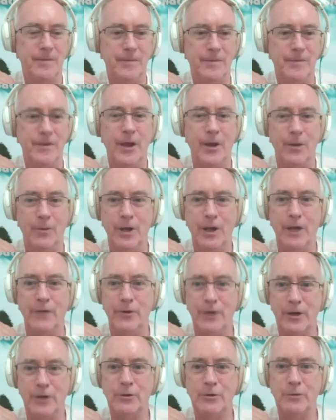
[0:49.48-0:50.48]
Yeah, well, I've
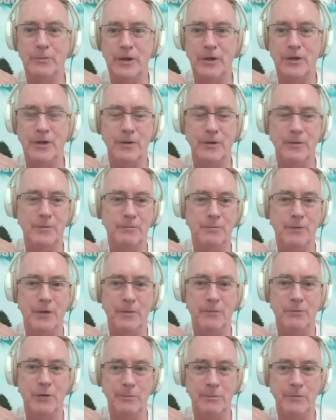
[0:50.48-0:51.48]
got a little
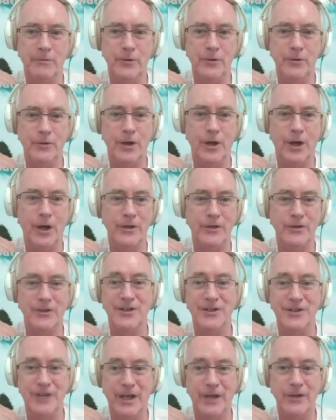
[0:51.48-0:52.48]
problem for you guys.
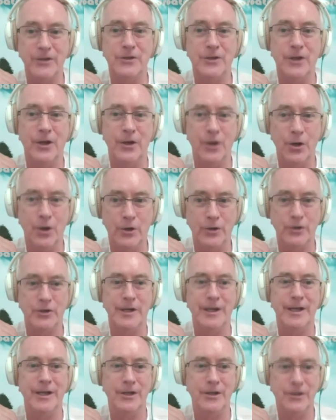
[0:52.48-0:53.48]
It does not
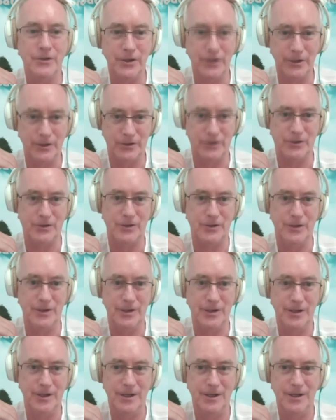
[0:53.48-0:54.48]
exist.
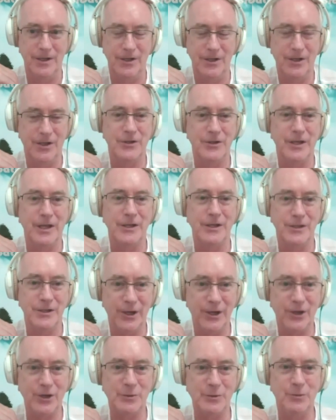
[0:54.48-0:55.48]
It is a
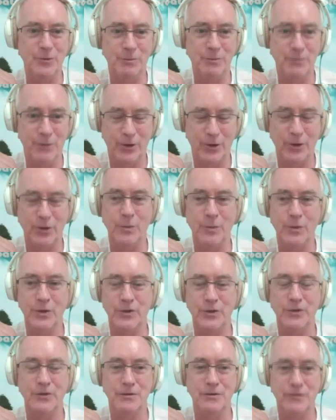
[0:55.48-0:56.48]
textbook model
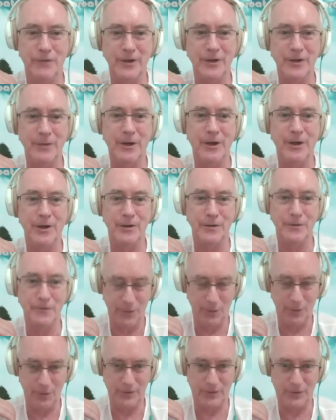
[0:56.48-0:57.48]
which is fundamentally
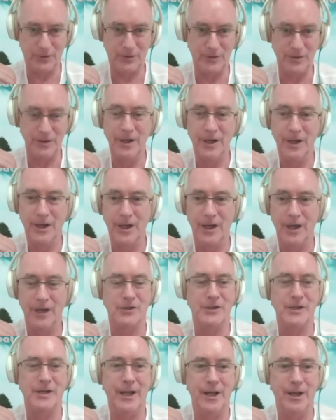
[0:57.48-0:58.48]
false
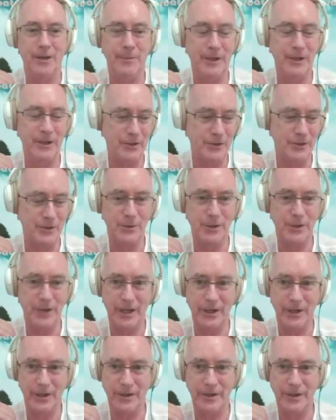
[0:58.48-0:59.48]
as to how money is
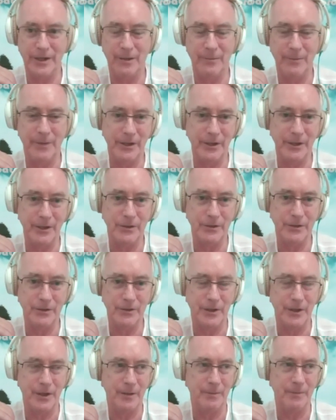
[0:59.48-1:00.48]
created and how money is
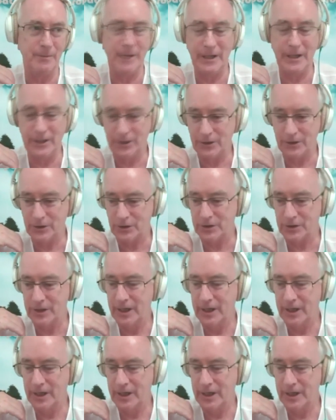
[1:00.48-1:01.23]
managed.